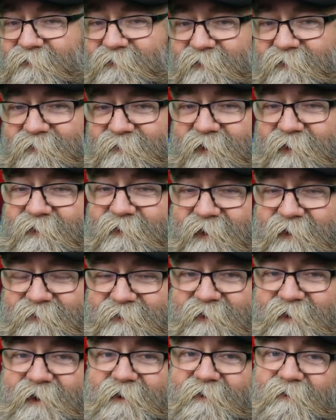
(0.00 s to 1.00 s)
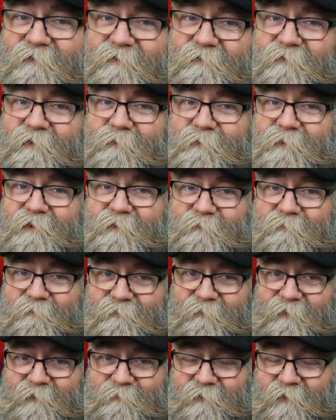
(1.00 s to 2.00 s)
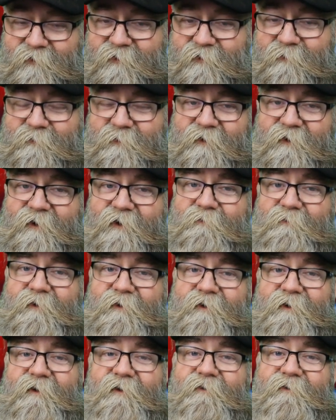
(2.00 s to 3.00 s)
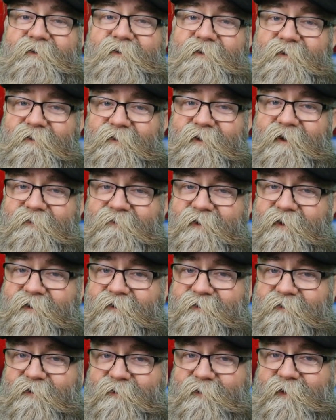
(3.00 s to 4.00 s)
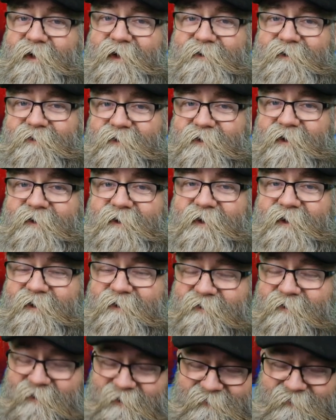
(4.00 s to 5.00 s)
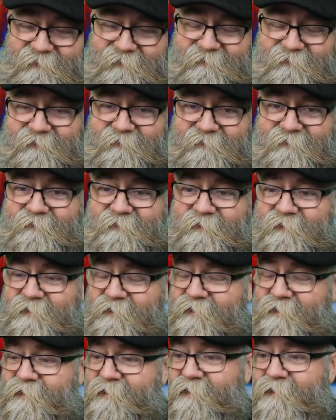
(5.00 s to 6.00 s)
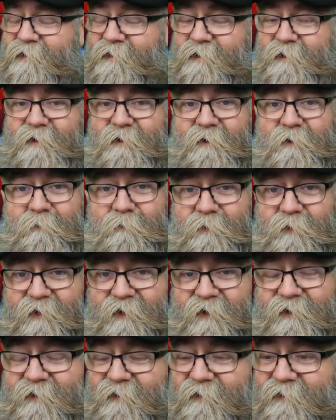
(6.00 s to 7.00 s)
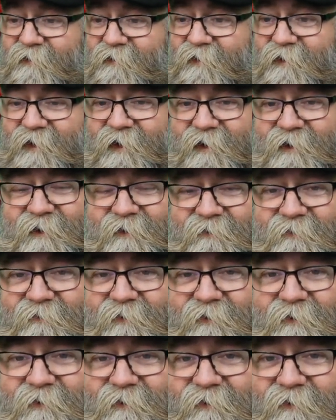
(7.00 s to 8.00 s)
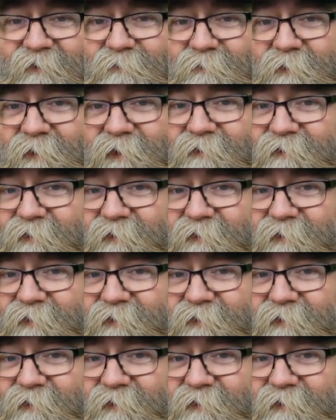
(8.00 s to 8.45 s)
first of all, I was actually kind of worried about the mocha part, because a lot of y'all know I do not like coffee scents, but I can really hardly smell. It's